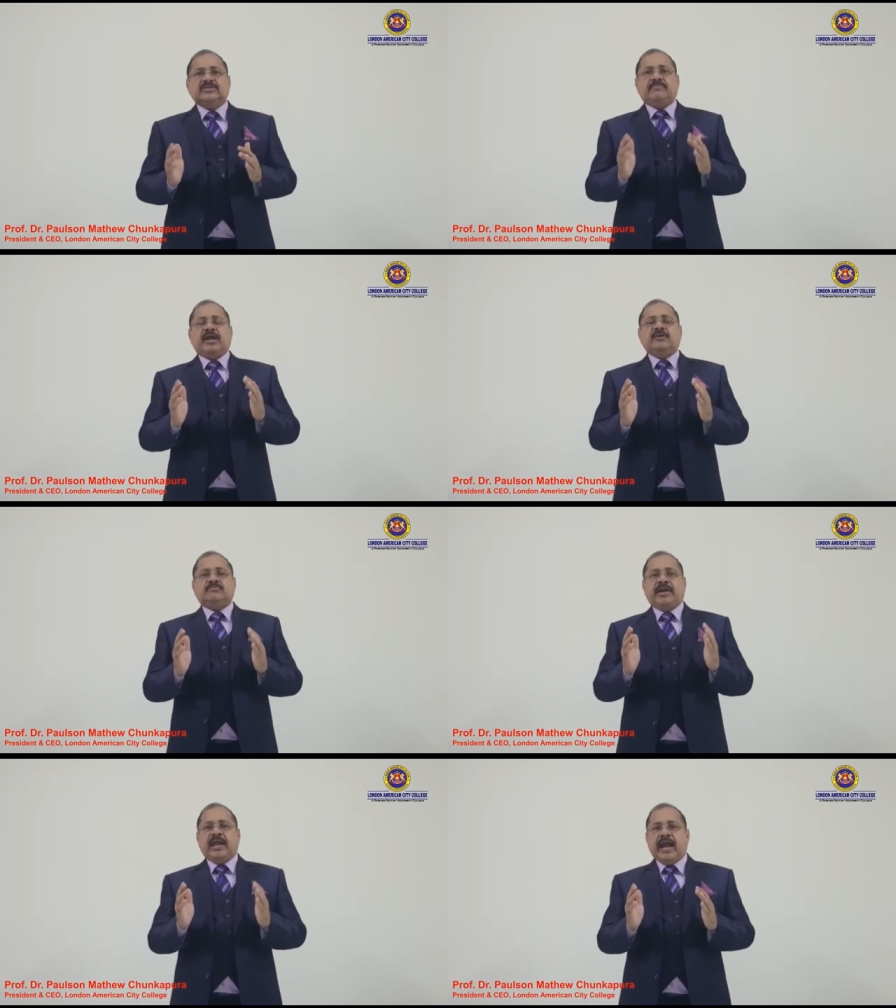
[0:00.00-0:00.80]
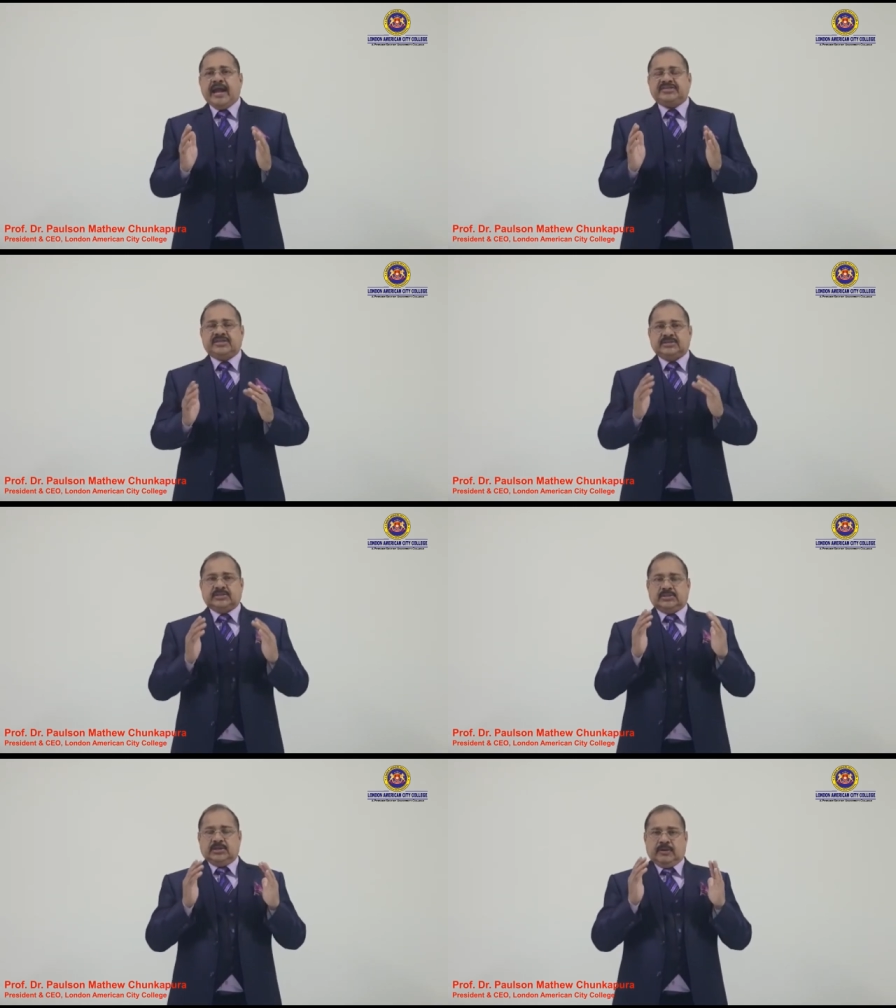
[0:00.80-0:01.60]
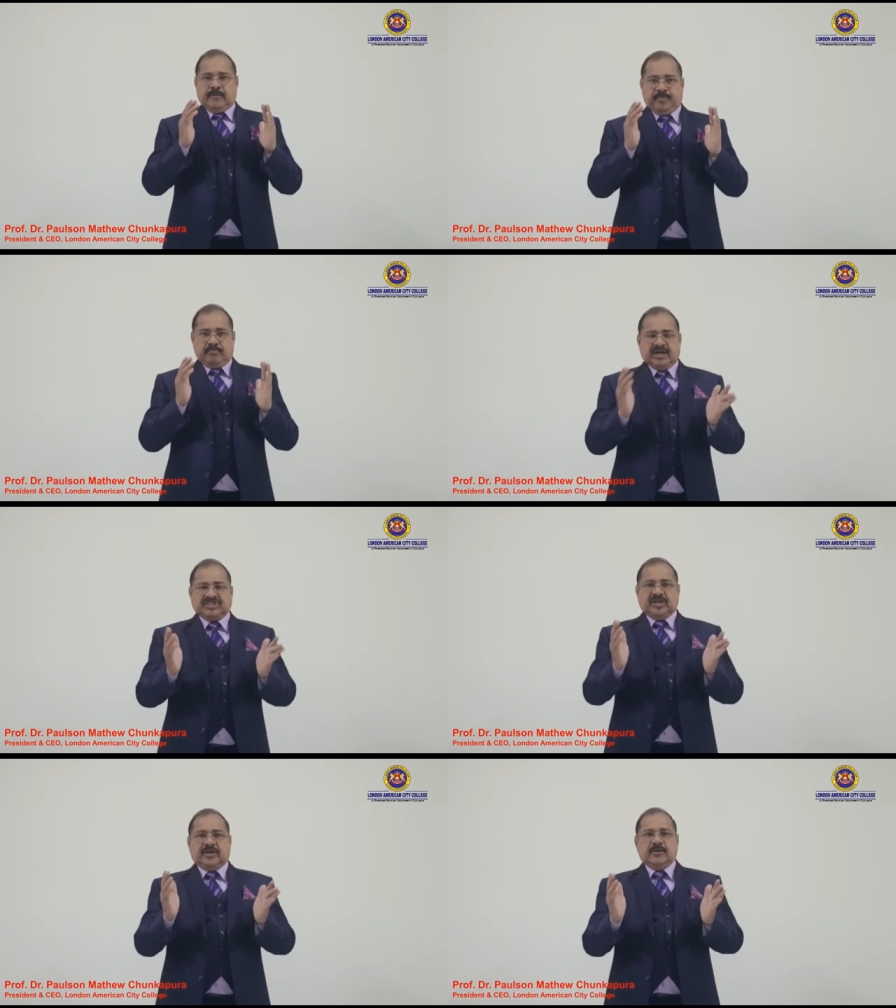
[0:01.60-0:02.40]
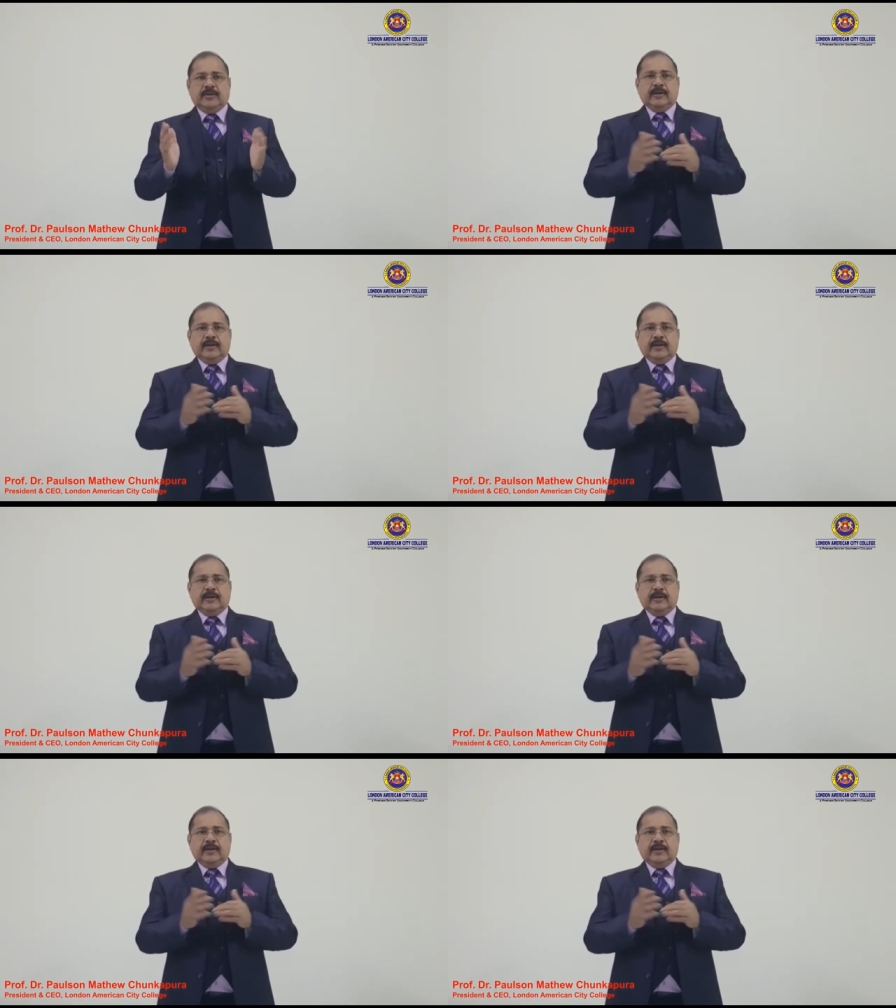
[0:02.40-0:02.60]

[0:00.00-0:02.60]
sometimes money acts as a master.